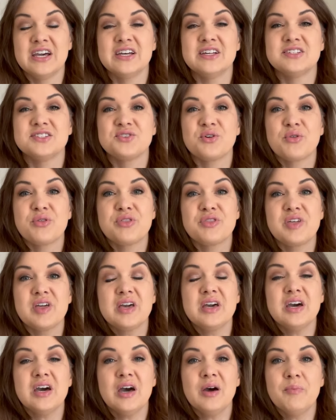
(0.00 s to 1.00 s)
So
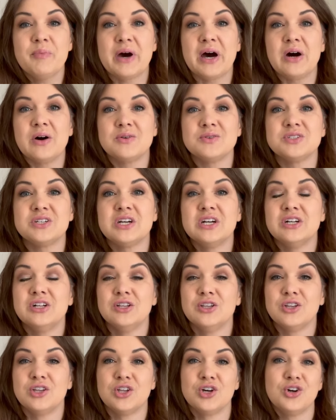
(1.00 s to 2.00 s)
think about
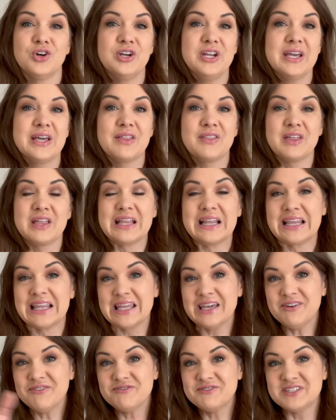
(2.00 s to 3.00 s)
learning the
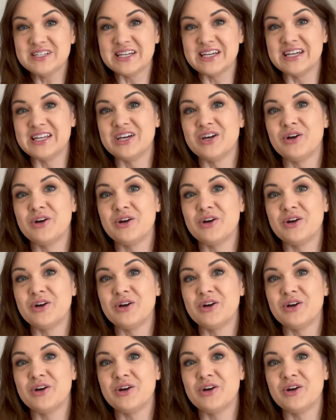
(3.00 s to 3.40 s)
lifted